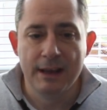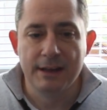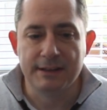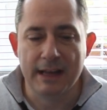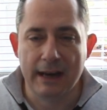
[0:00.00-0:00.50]

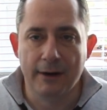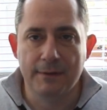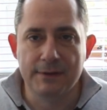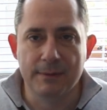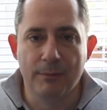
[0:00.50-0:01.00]
started
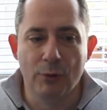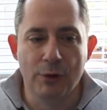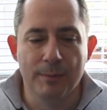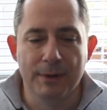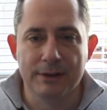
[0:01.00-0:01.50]
off some
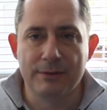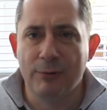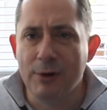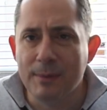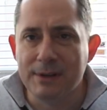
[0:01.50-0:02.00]
rudiments.
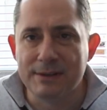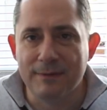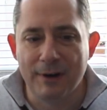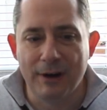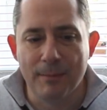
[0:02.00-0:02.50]
Rudiments are
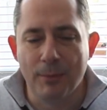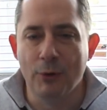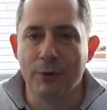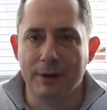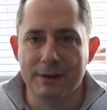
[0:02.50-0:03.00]
very
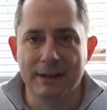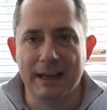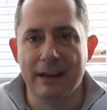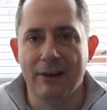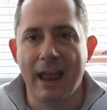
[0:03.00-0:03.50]
important because they
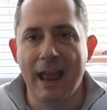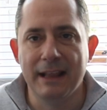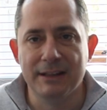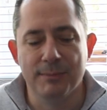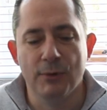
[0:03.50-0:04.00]
get your
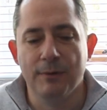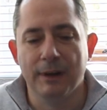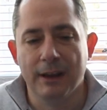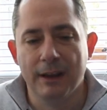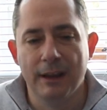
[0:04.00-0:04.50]
hands
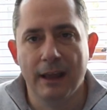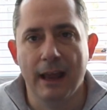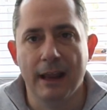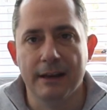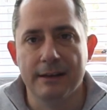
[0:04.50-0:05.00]
moving,
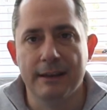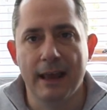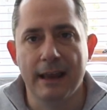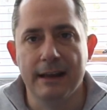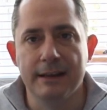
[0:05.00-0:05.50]
and
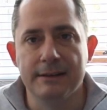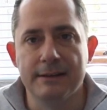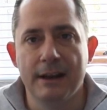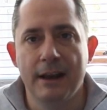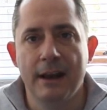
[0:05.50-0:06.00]
that is
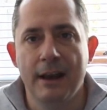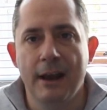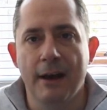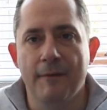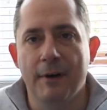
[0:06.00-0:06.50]

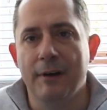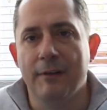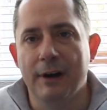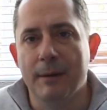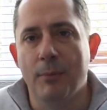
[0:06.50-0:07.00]
a
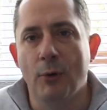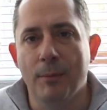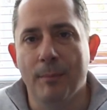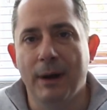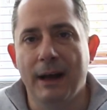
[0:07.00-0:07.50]
very
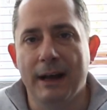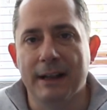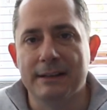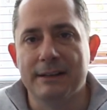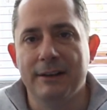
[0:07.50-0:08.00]
important
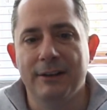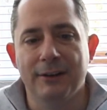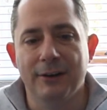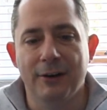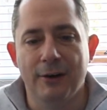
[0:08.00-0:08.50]
part
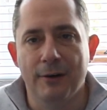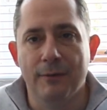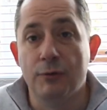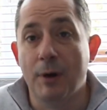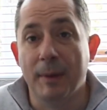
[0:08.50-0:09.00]

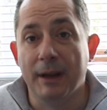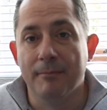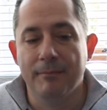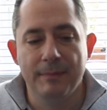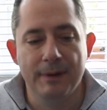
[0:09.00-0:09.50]
of drumming,
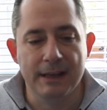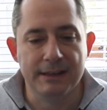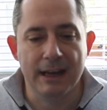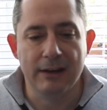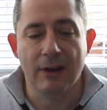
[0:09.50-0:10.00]
is
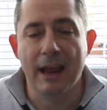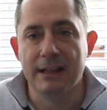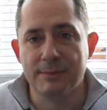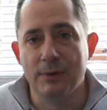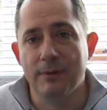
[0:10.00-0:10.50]
getting your
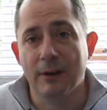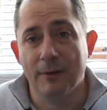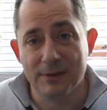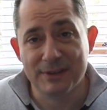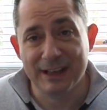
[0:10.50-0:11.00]
hands moving.
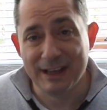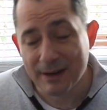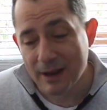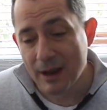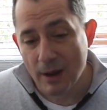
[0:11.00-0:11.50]
Obviously
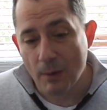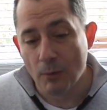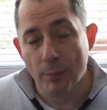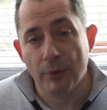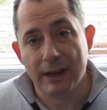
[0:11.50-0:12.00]

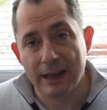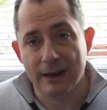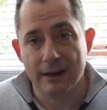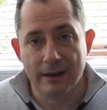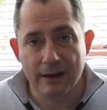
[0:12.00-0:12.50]
we'll bring
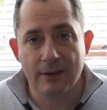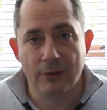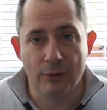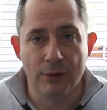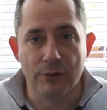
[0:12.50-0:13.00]
in
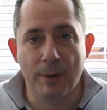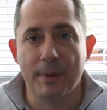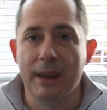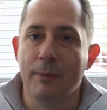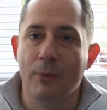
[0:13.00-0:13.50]
through the drum
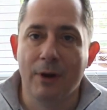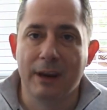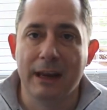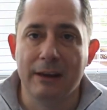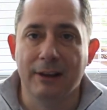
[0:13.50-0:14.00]
kit work
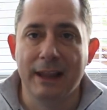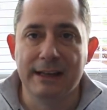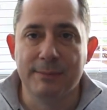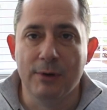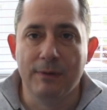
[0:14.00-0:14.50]
getting your
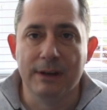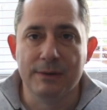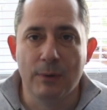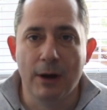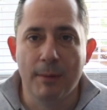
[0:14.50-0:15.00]
legs moving as
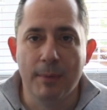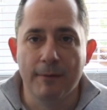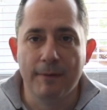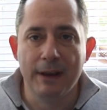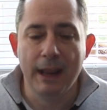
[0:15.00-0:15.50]
well, but
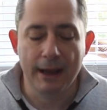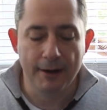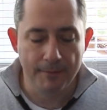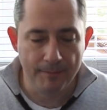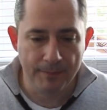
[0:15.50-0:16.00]
for
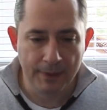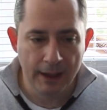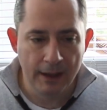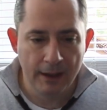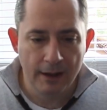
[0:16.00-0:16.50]
now
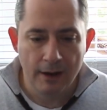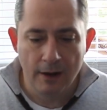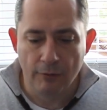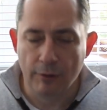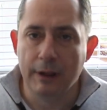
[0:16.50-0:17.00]

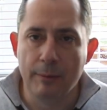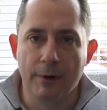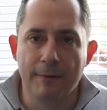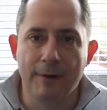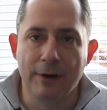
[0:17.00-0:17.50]
really
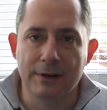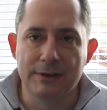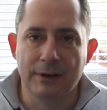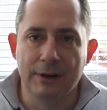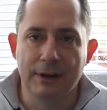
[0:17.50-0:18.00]
want to focus
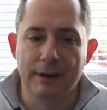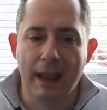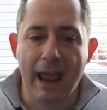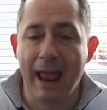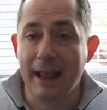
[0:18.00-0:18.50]
on
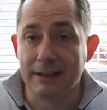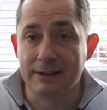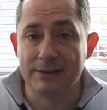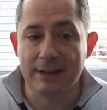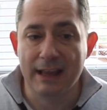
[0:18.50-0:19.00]
hands
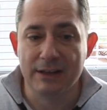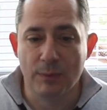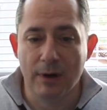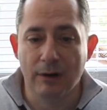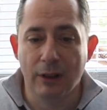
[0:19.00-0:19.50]
because that is where a